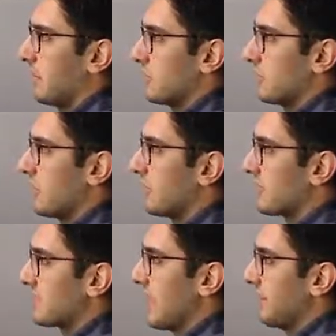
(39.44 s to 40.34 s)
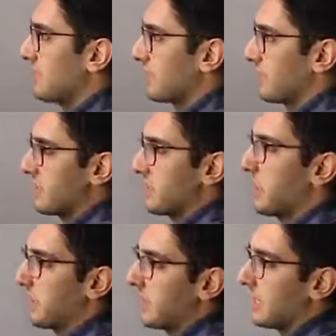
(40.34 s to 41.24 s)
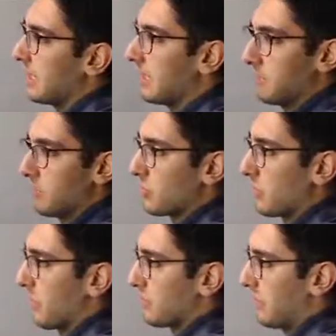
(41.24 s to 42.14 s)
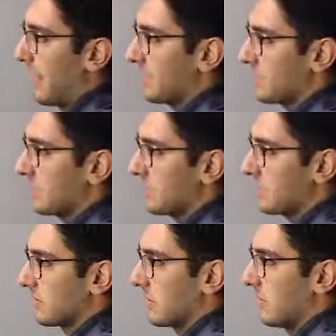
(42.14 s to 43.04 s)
So some examples of this might be usernames and passwords.